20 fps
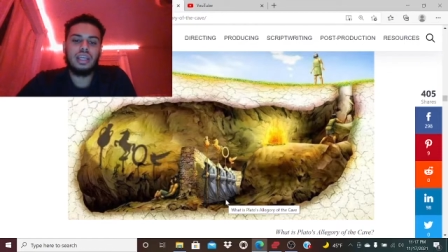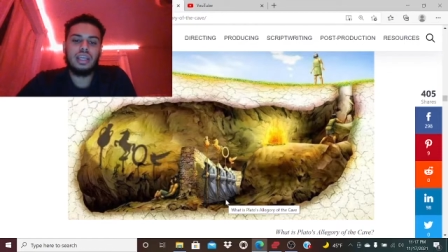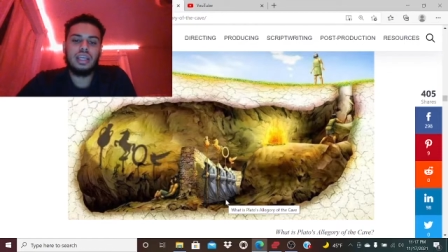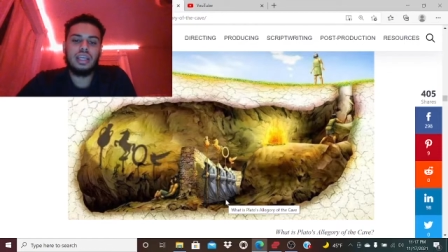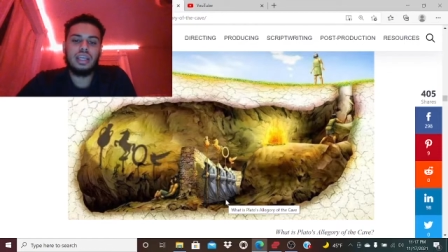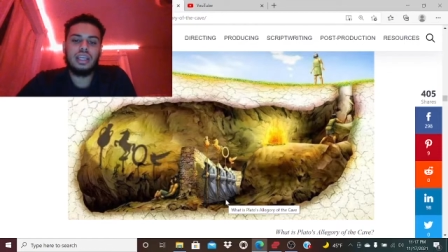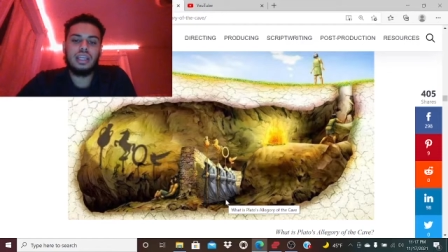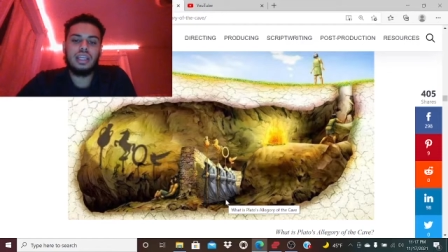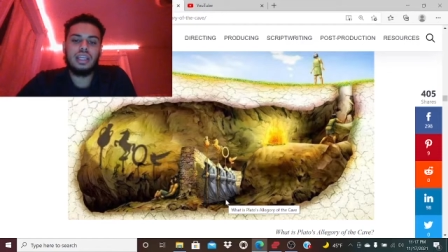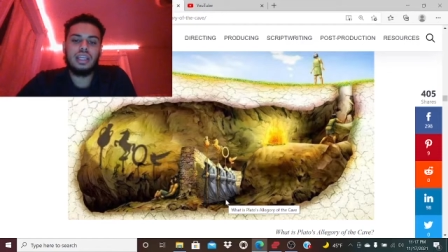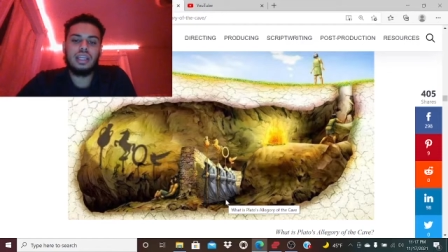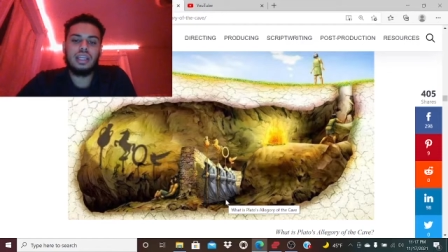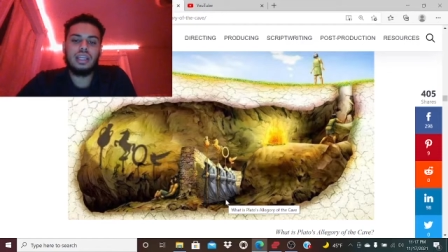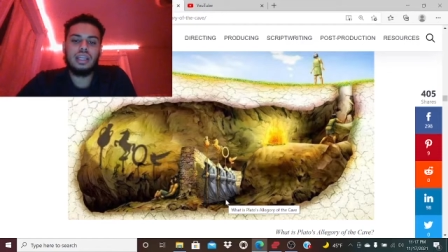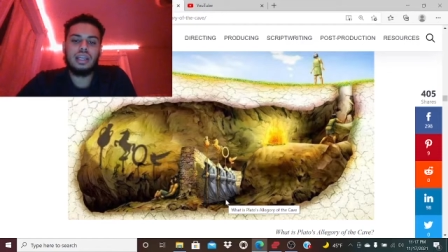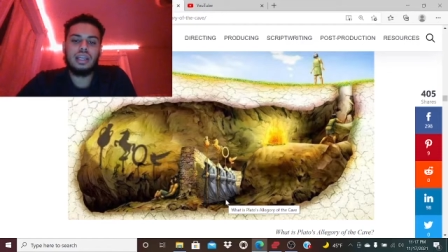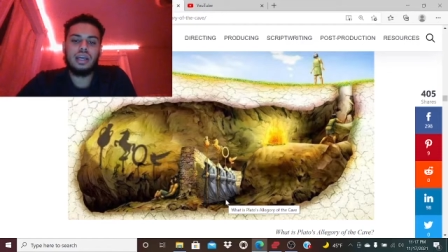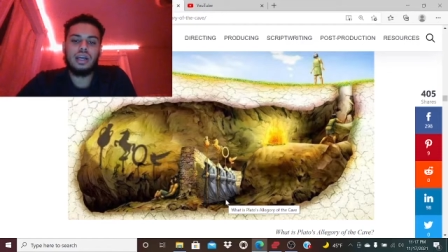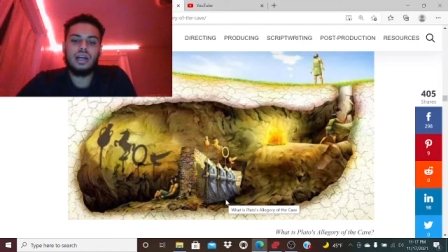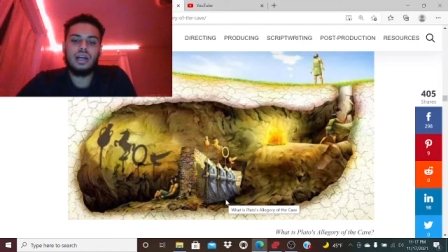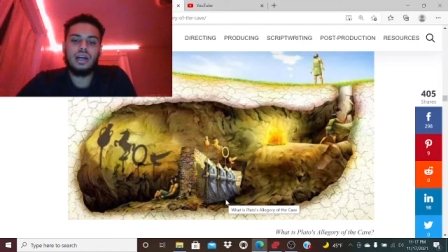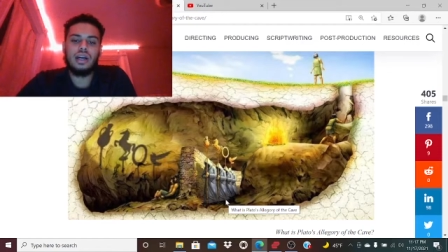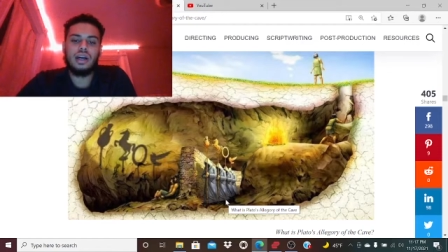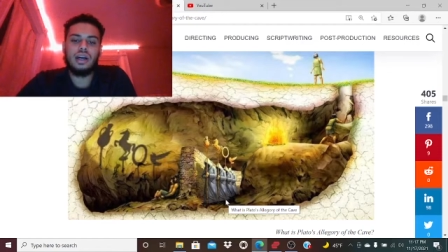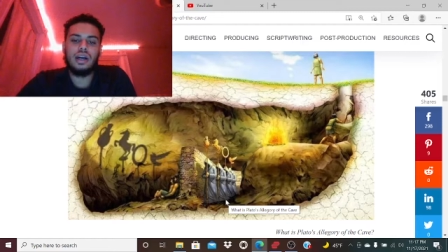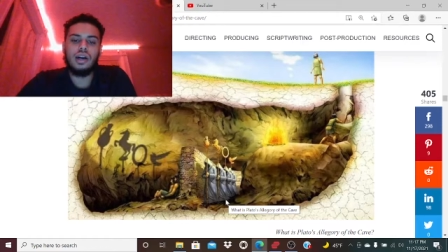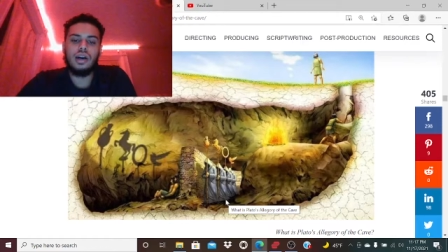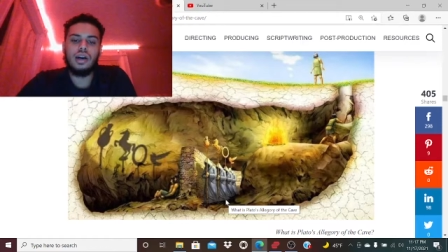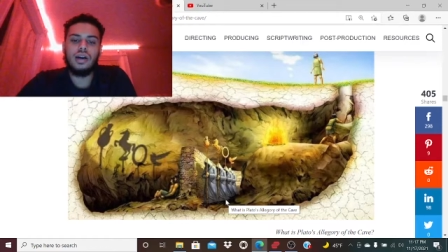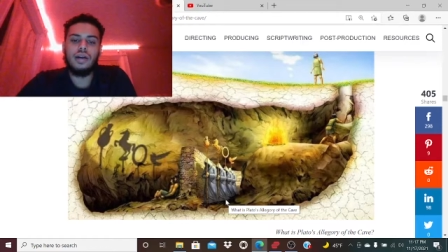in
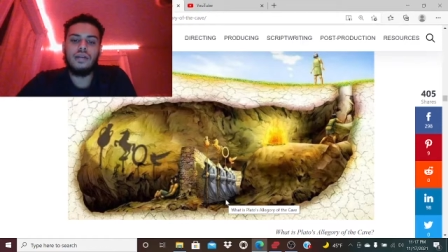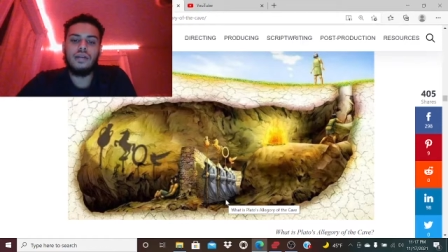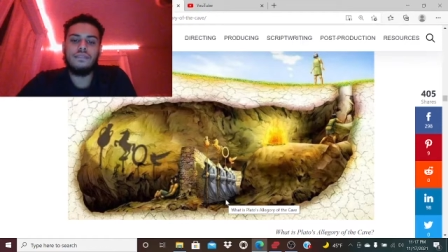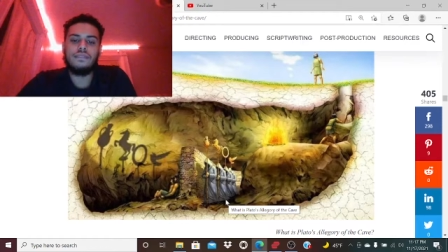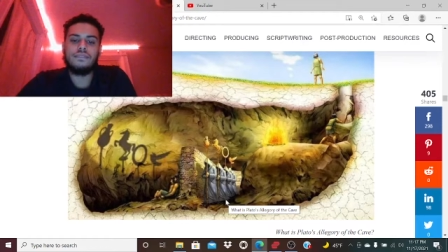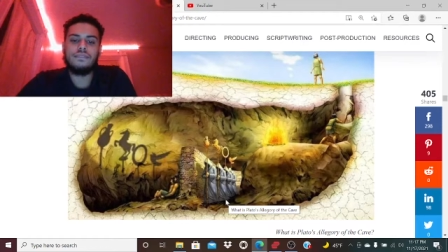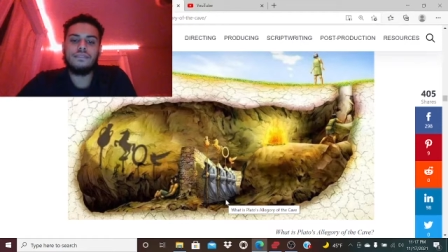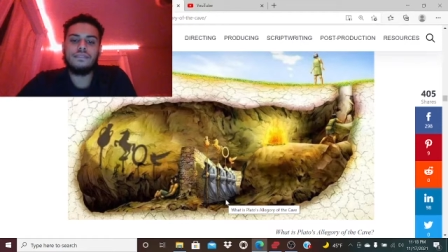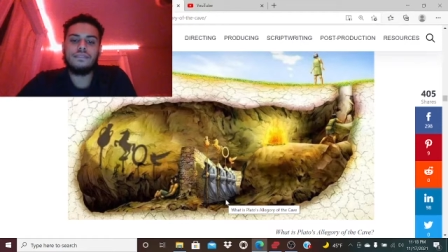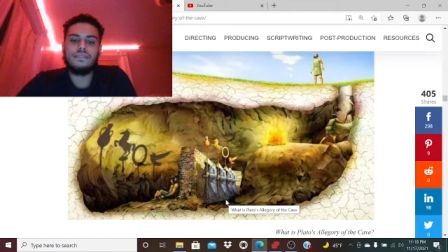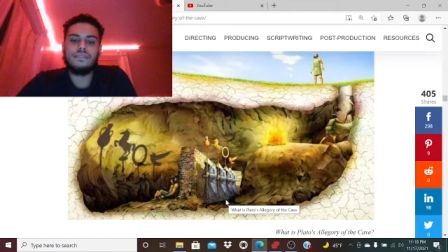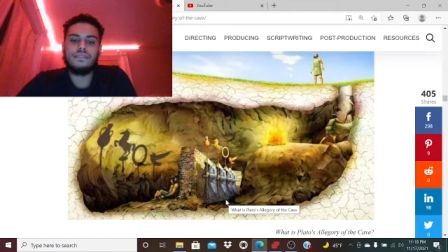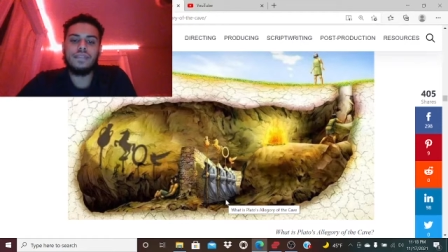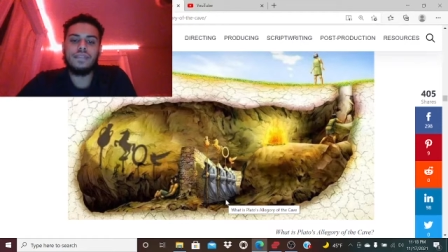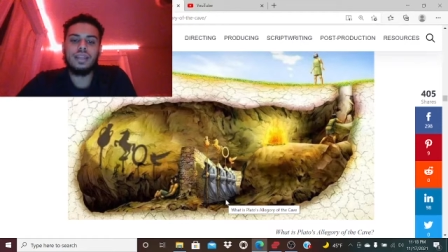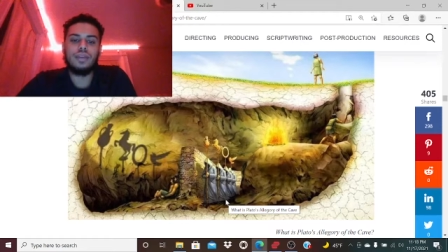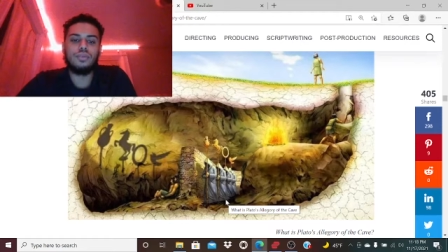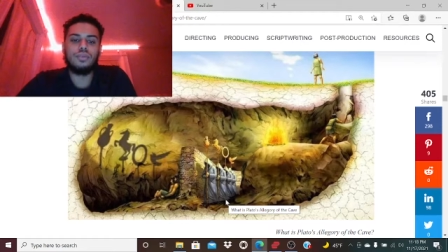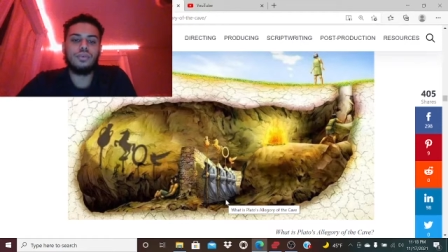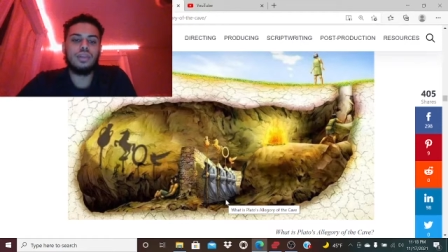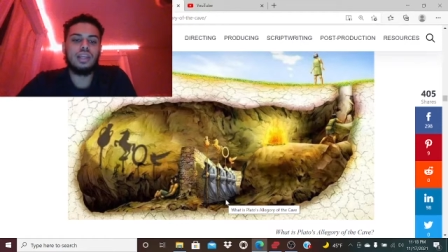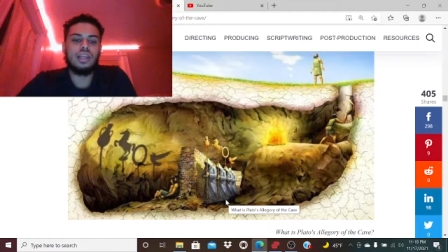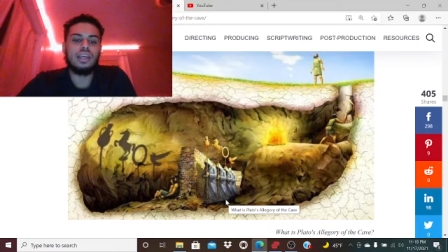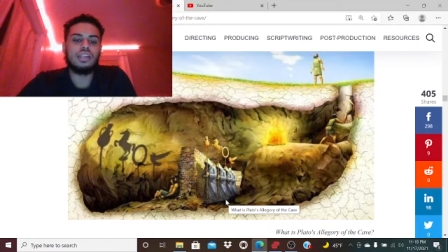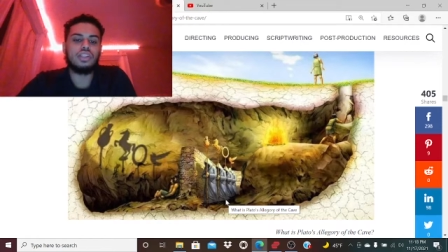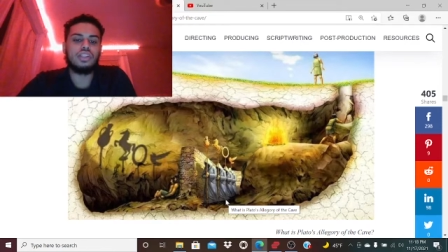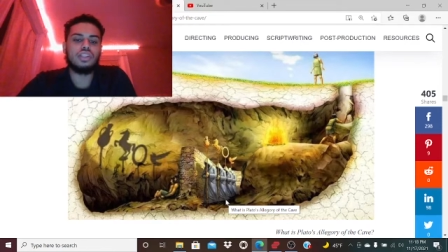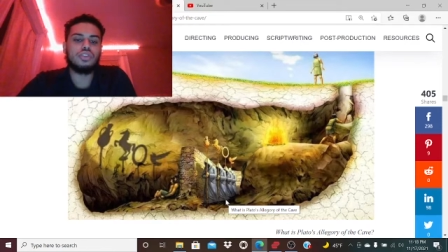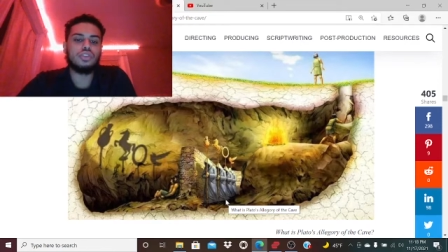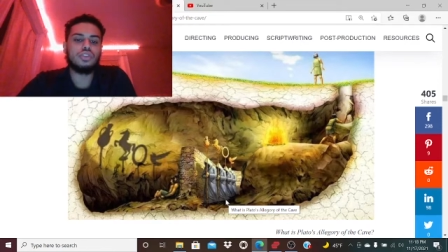uh, in
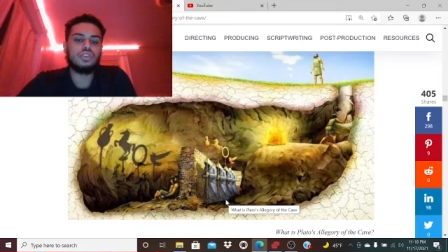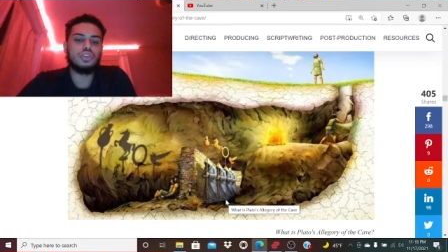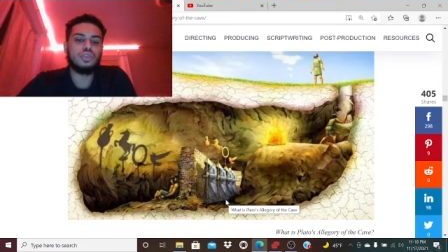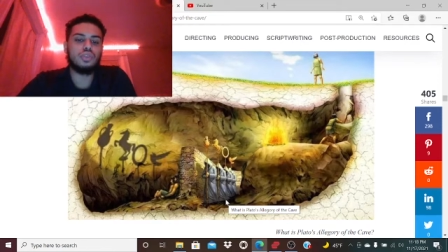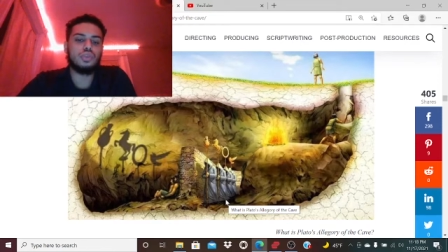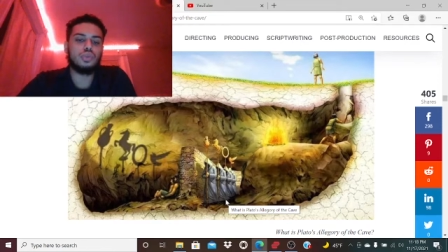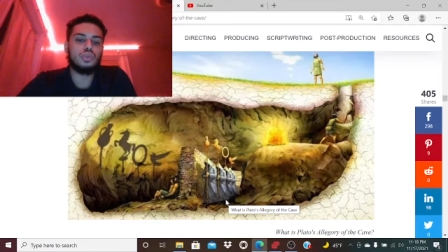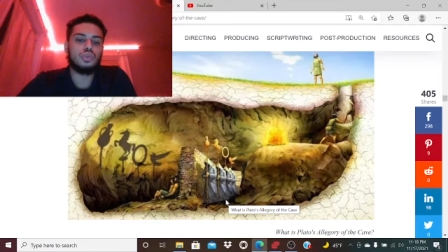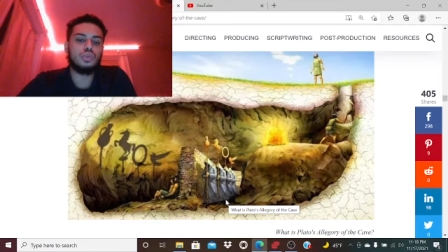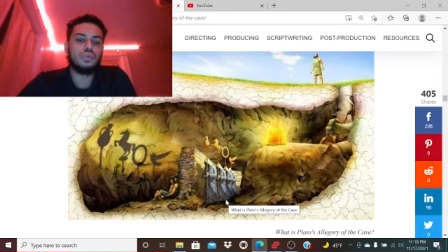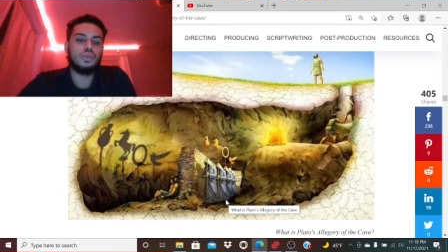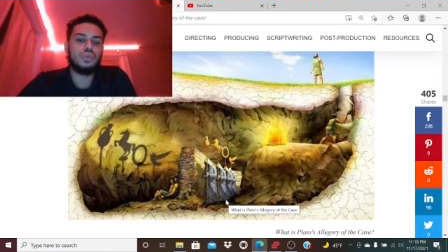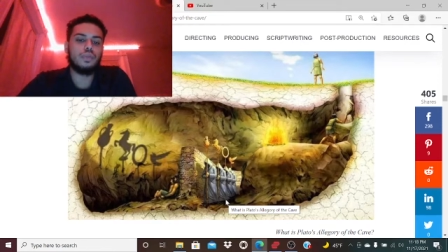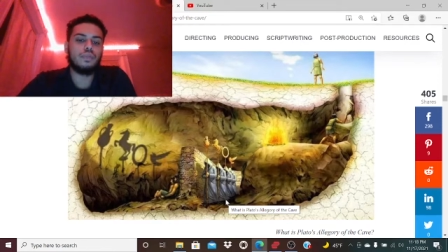relation to